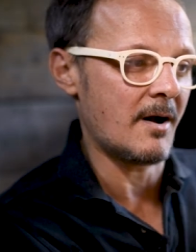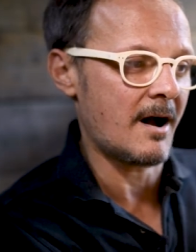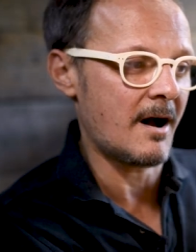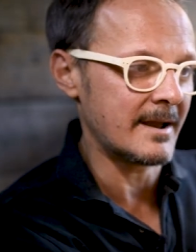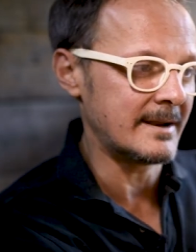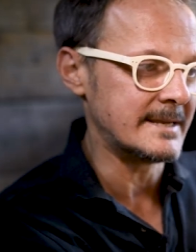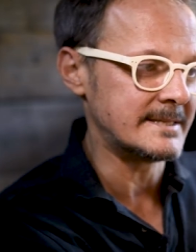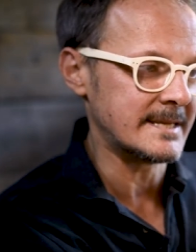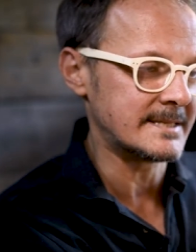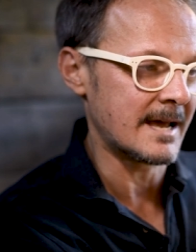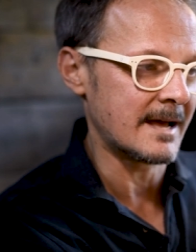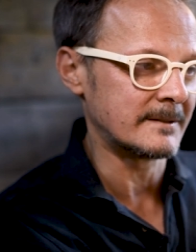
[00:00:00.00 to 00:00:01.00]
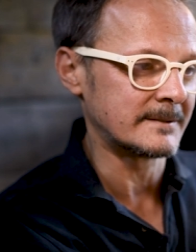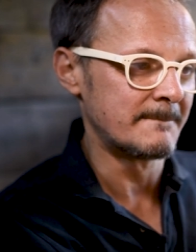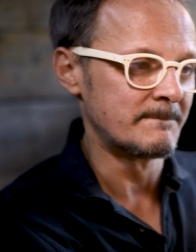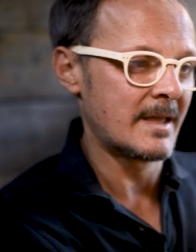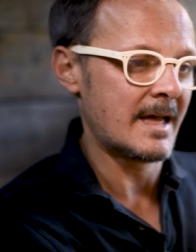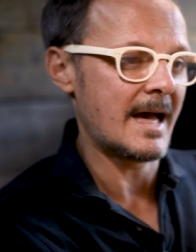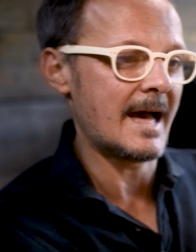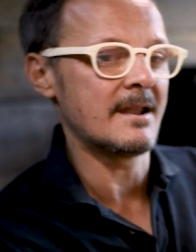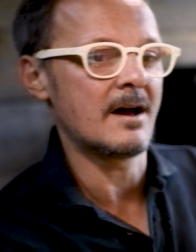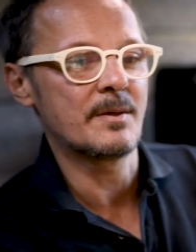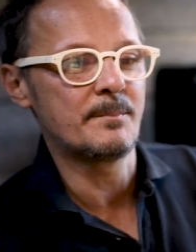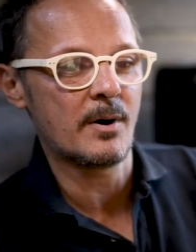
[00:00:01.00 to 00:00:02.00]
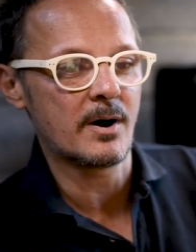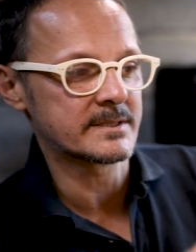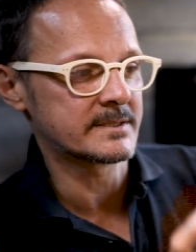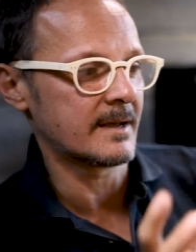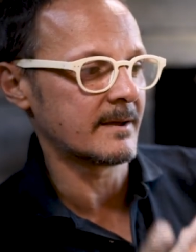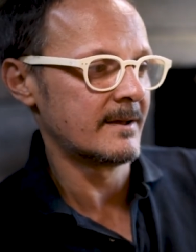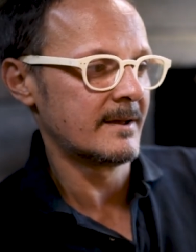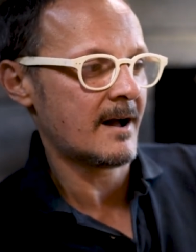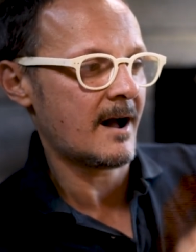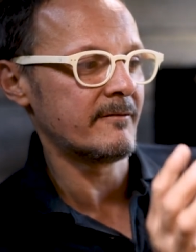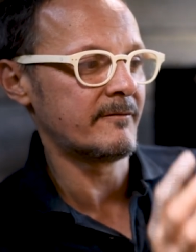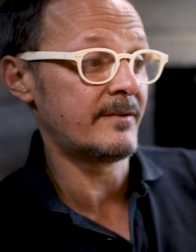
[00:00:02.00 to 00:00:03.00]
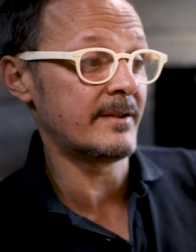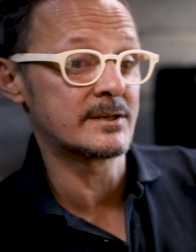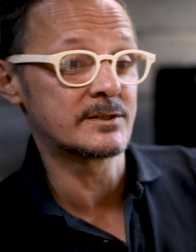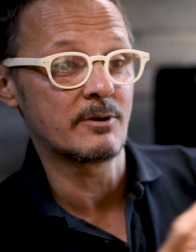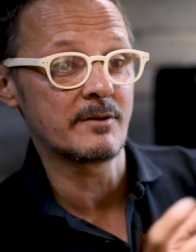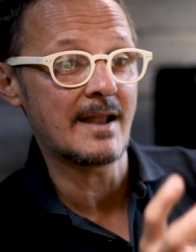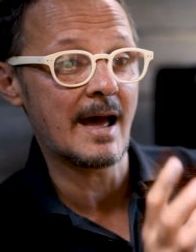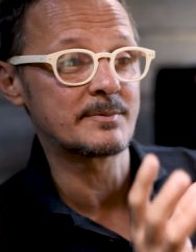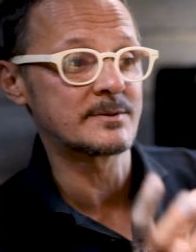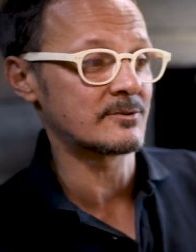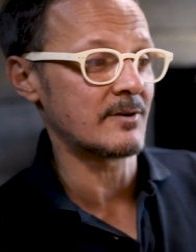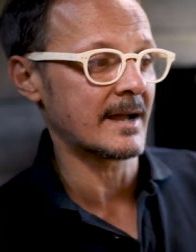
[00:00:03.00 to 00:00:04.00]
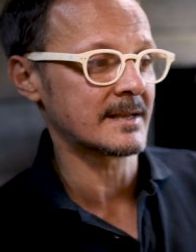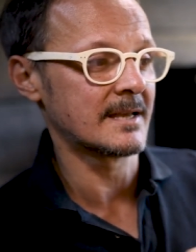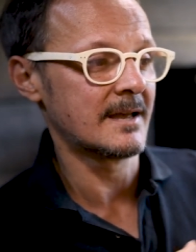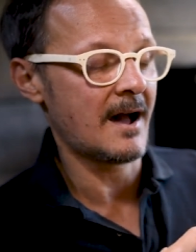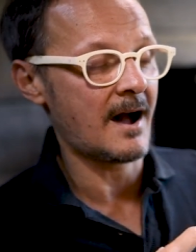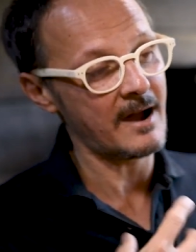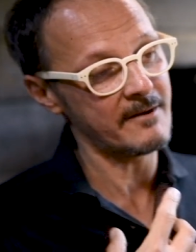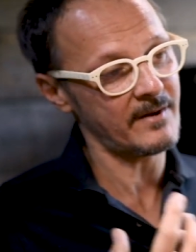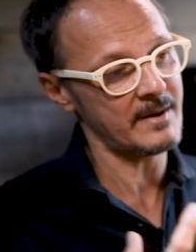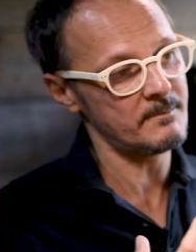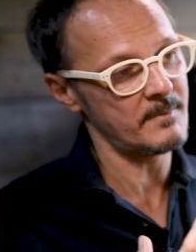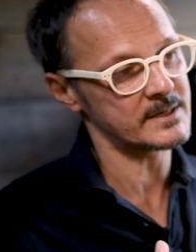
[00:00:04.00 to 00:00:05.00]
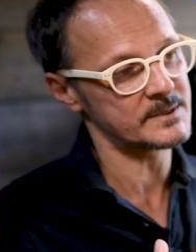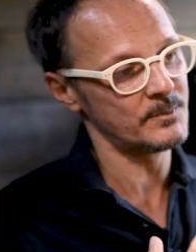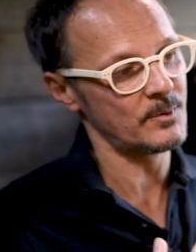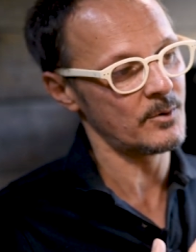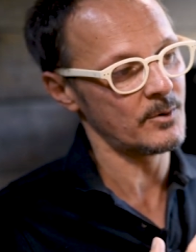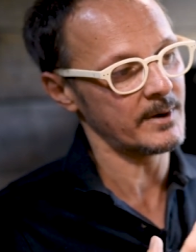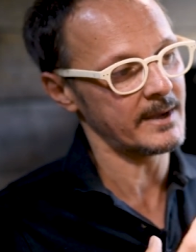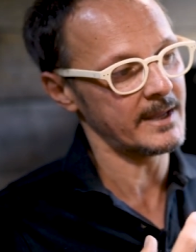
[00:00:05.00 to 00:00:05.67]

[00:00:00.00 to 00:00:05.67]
highly detailed, and other parts are unfinished or even abstract, I find much more